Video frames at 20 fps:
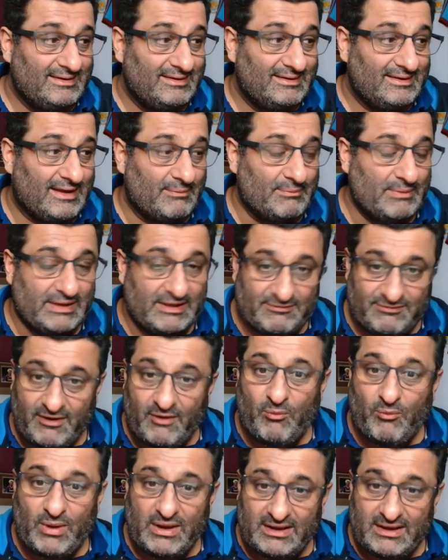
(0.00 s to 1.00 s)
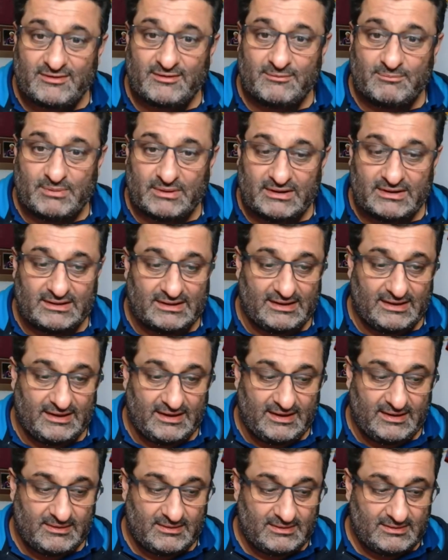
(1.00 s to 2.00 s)
I mean, if I went to
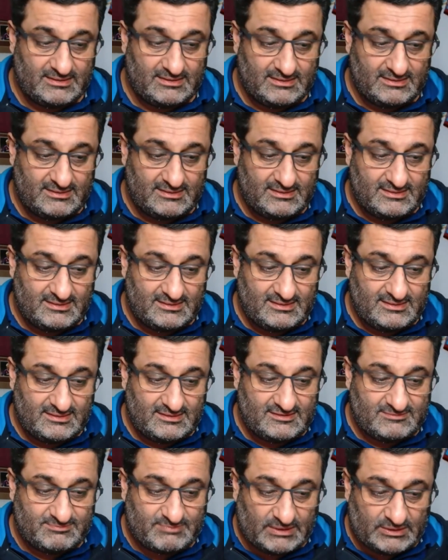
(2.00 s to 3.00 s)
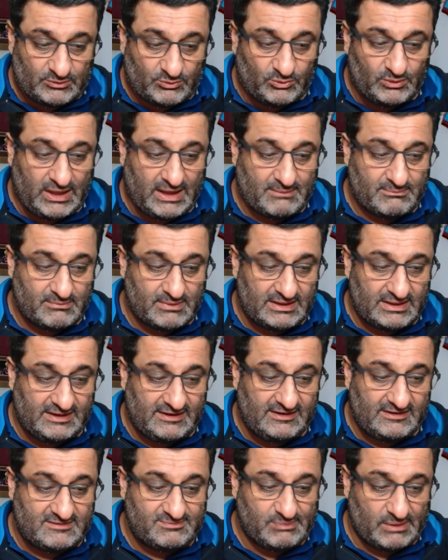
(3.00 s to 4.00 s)
Burnley, spent all that
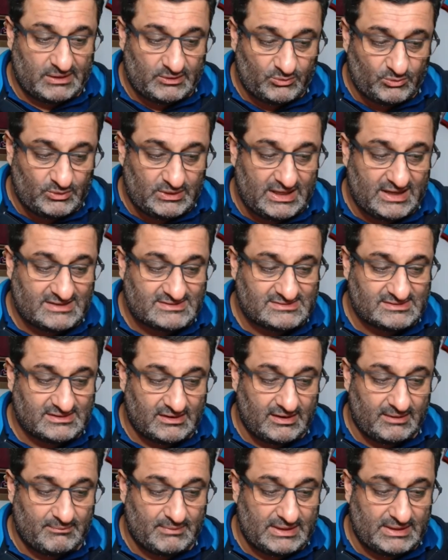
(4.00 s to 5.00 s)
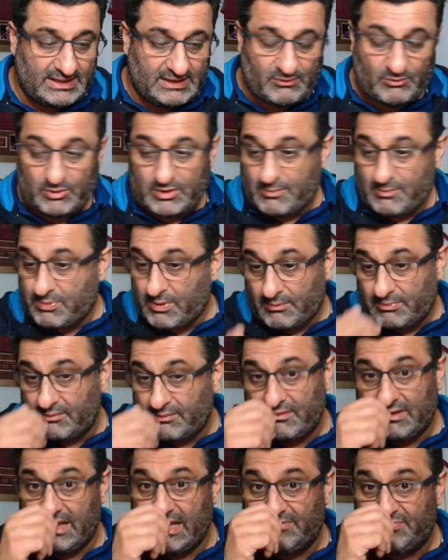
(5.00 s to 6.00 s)
money, spent all that time, and then I would have
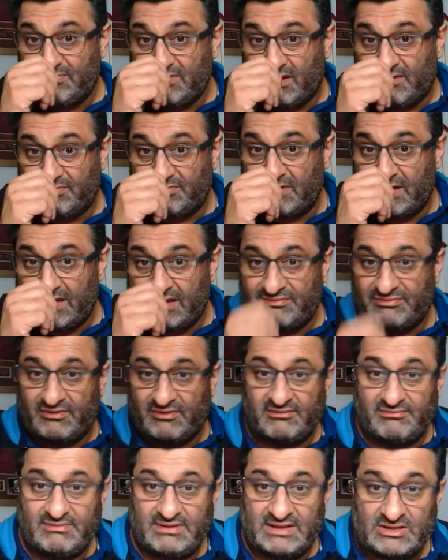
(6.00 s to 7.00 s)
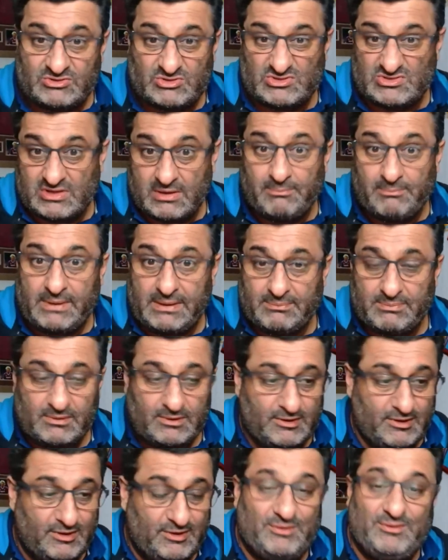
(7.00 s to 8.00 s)
probably left after 85 minutes, or some people
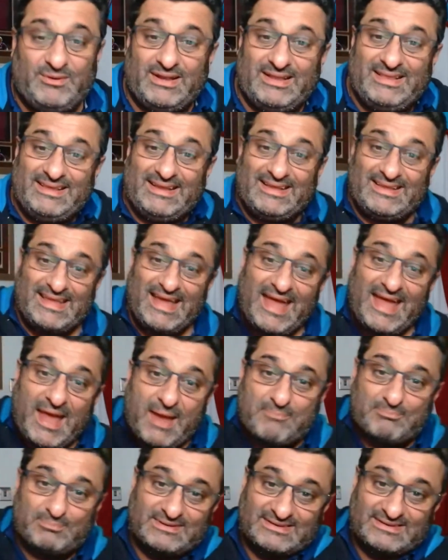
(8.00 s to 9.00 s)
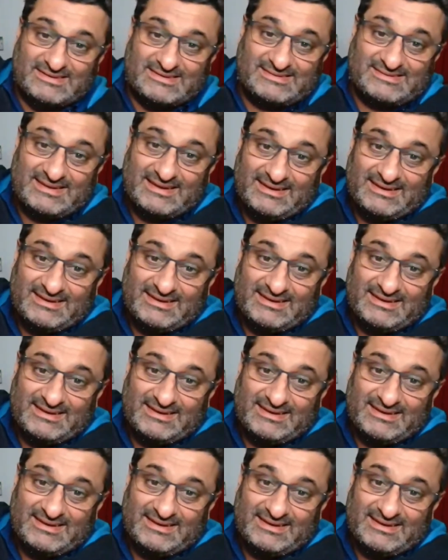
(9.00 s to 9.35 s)
do, and then that happens.